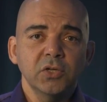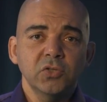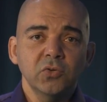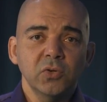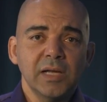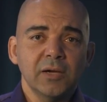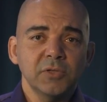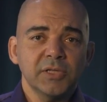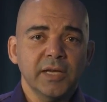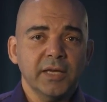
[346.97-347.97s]
to rule
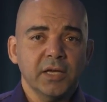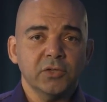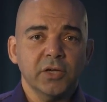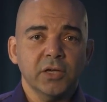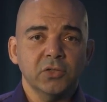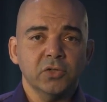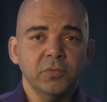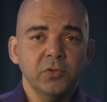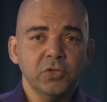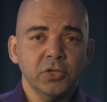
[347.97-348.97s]
out psychiatric
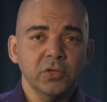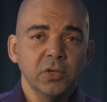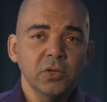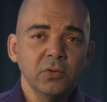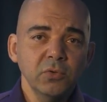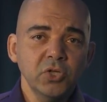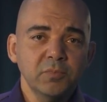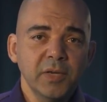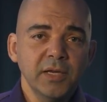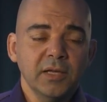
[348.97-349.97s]
contribution, which
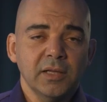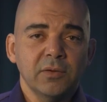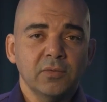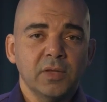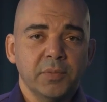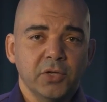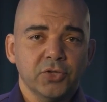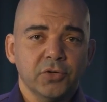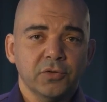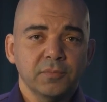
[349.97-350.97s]
may cloud the picture.